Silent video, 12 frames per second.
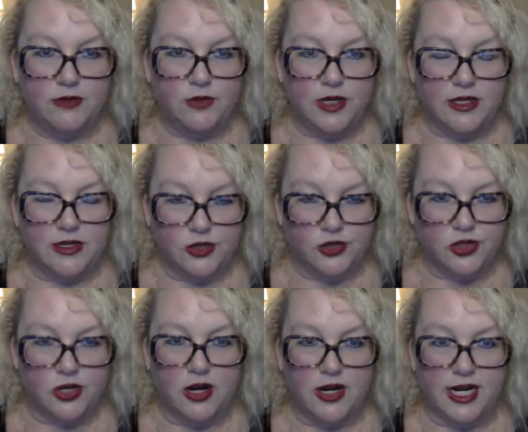with
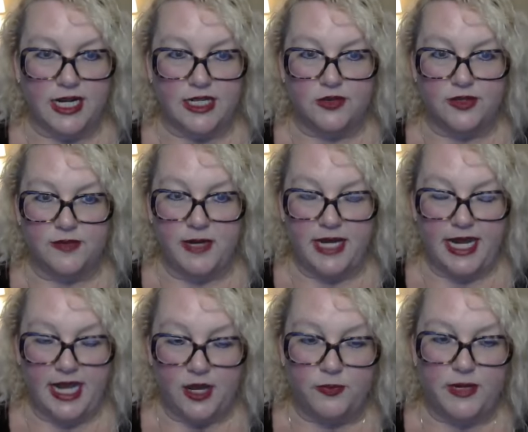Social RX, who has been
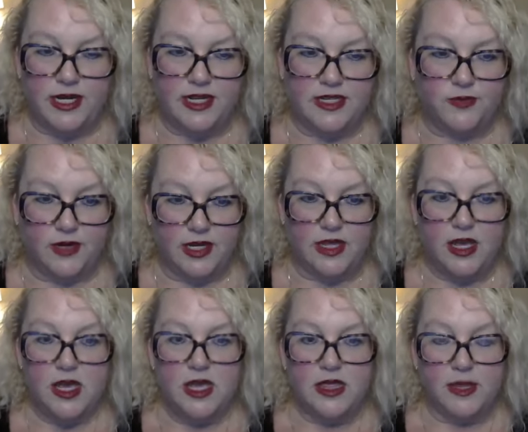helping us with
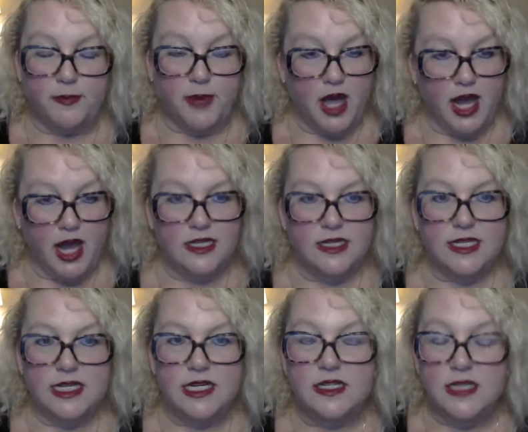the behind the
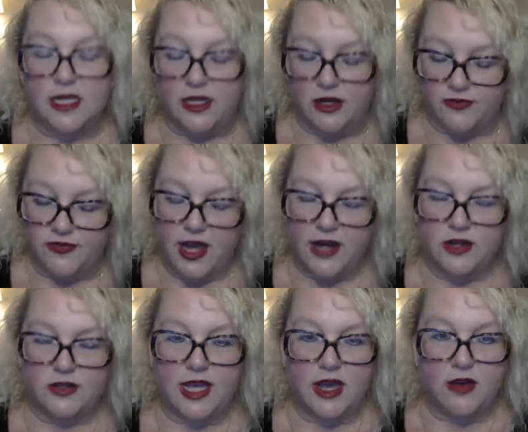scenes, getting our
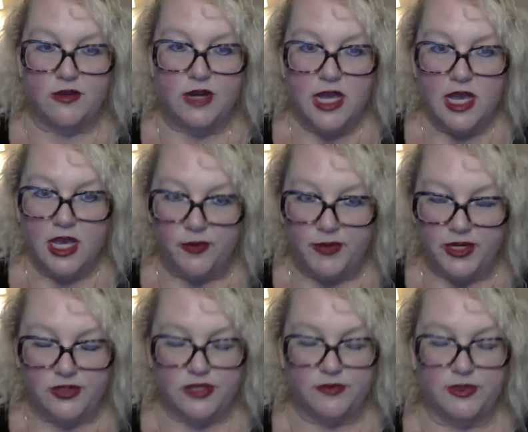flyers out, helping
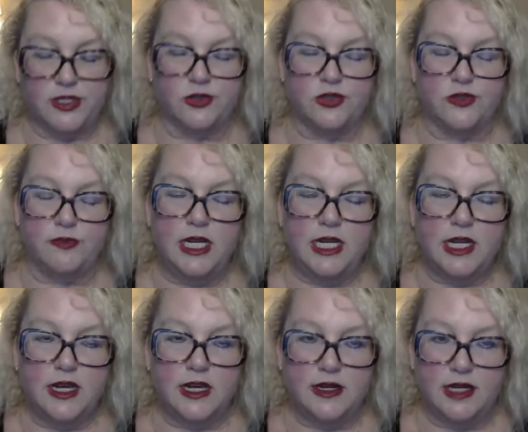us with social
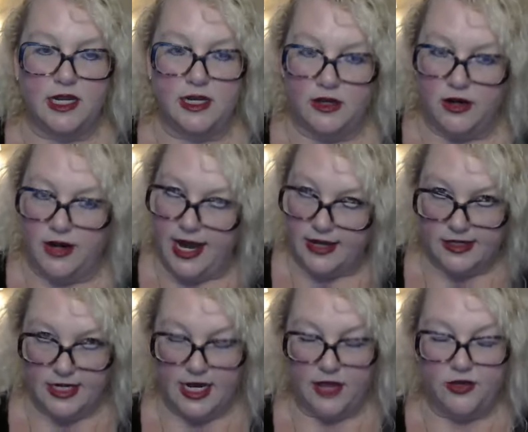media and getting our acts
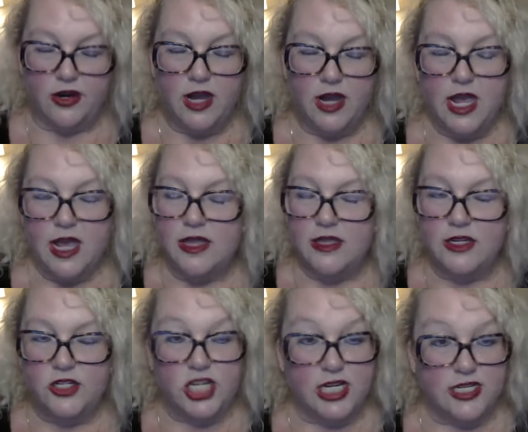together. And then
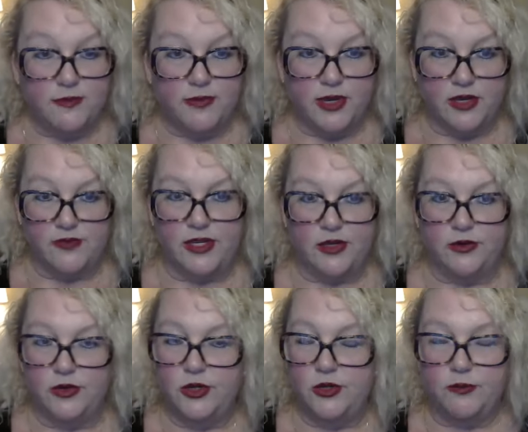Jason Bellevue,
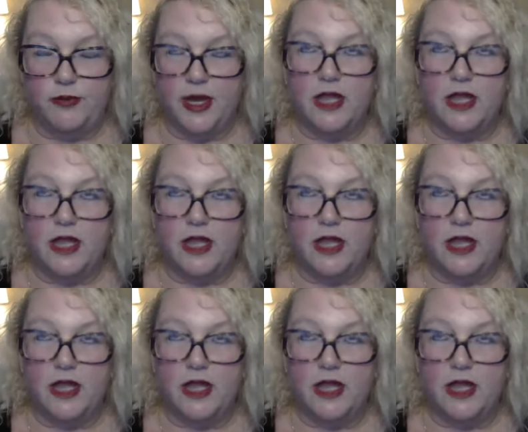who